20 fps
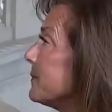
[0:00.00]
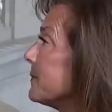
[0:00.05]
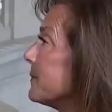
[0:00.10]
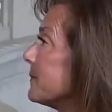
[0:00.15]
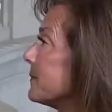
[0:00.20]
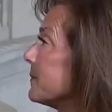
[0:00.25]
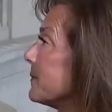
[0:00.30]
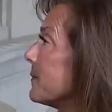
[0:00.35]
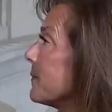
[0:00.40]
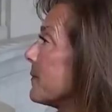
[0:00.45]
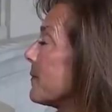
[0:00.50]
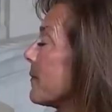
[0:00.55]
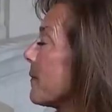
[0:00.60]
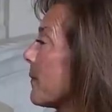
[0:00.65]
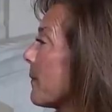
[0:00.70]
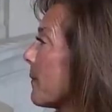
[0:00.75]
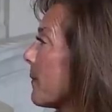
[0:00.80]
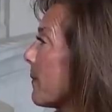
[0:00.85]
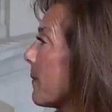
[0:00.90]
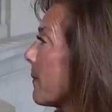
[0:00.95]

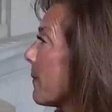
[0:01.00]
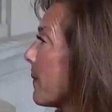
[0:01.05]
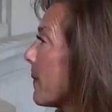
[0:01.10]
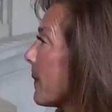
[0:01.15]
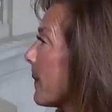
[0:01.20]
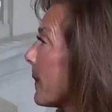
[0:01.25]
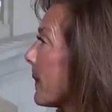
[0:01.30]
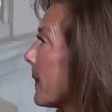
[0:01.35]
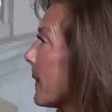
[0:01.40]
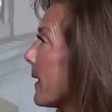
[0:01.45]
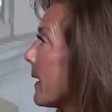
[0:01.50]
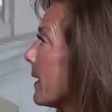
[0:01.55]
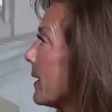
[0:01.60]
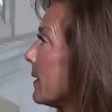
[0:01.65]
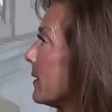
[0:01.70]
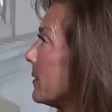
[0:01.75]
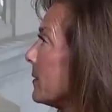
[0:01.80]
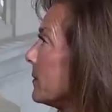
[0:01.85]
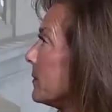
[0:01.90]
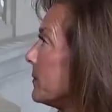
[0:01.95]

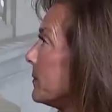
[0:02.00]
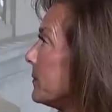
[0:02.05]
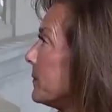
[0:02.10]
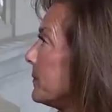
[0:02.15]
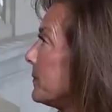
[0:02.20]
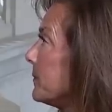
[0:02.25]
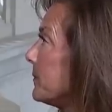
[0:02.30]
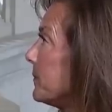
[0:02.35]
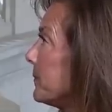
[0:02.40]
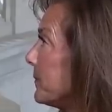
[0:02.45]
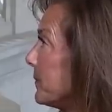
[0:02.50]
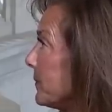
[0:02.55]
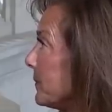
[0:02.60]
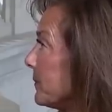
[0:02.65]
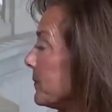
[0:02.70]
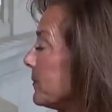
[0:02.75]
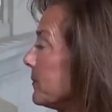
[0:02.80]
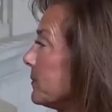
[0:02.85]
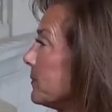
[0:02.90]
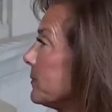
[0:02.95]

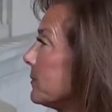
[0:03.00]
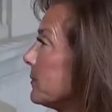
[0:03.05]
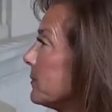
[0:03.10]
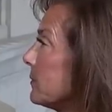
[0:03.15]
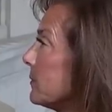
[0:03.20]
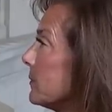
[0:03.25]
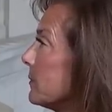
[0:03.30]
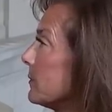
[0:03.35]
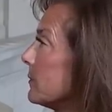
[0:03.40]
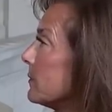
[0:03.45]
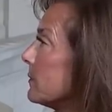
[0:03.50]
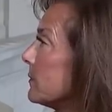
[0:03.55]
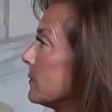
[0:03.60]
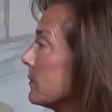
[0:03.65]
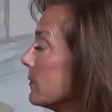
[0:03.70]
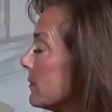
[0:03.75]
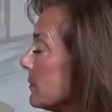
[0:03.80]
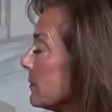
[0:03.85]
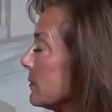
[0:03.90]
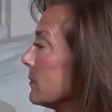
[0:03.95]

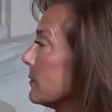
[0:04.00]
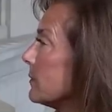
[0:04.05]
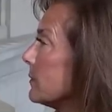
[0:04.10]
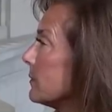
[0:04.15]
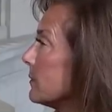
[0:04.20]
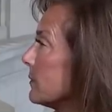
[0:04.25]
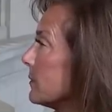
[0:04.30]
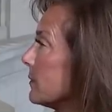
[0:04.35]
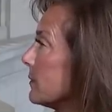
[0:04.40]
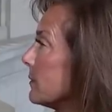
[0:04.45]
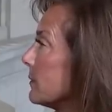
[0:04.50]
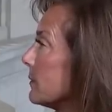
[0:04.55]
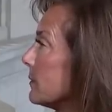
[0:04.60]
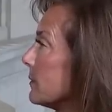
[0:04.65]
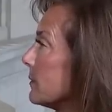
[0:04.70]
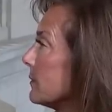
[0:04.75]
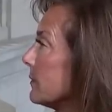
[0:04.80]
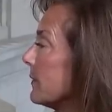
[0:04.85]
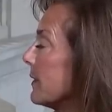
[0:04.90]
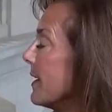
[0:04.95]

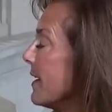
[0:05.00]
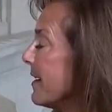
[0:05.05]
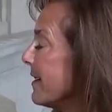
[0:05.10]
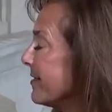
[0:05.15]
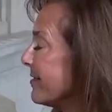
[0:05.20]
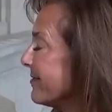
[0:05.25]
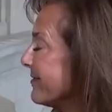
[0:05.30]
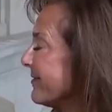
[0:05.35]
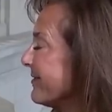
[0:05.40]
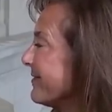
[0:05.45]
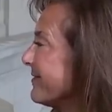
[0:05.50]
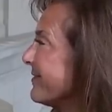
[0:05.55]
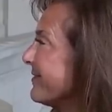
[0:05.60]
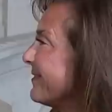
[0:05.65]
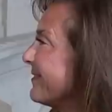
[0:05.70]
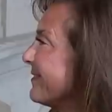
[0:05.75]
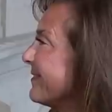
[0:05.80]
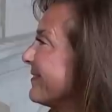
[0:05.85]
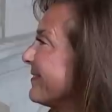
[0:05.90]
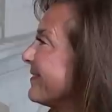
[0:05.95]

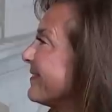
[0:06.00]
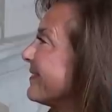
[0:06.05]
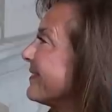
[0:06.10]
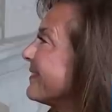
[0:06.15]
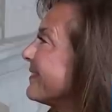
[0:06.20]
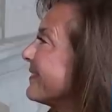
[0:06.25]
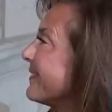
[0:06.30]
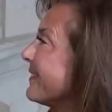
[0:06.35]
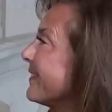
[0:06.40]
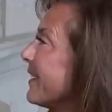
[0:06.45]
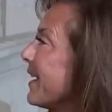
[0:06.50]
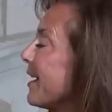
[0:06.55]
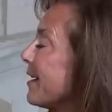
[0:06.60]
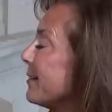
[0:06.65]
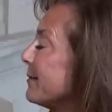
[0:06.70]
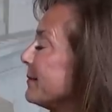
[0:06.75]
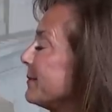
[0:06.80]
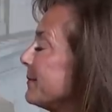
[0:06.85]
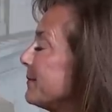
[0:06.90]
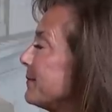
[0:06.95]

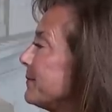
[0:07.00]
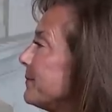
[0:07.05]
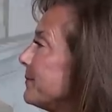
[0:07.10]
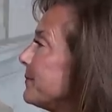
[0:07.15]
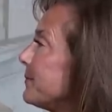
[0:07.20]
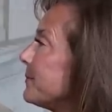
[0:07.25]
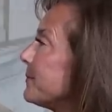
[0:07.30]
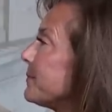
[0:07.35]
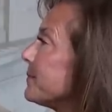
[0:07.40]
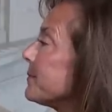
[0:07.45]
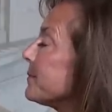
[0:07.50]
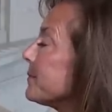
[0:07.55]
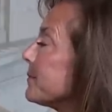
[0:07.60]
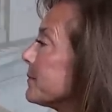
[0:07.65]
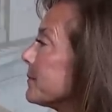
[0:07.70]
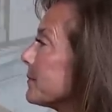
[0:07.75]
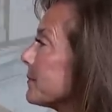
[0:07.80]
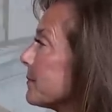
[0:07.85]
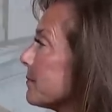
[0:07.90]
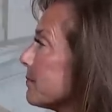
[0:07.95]
The person shown says nothing.